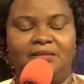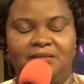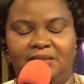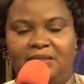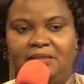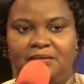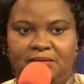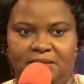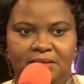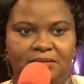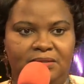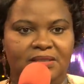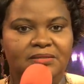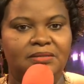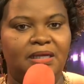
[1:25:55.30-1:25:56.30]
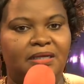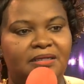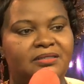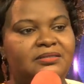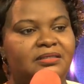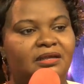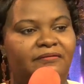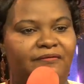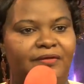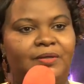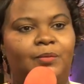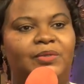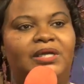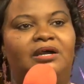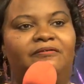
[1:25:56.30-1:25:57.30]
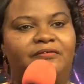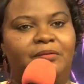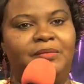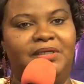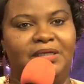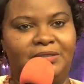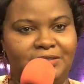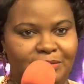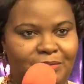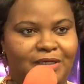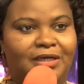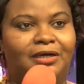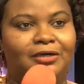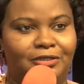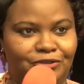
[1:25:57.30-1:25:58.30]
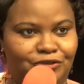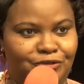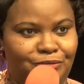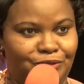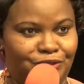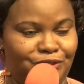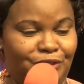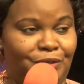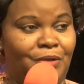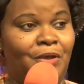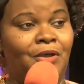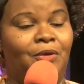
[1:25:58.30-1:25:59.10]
They tell themselves, look, we have to be here to make a contribution.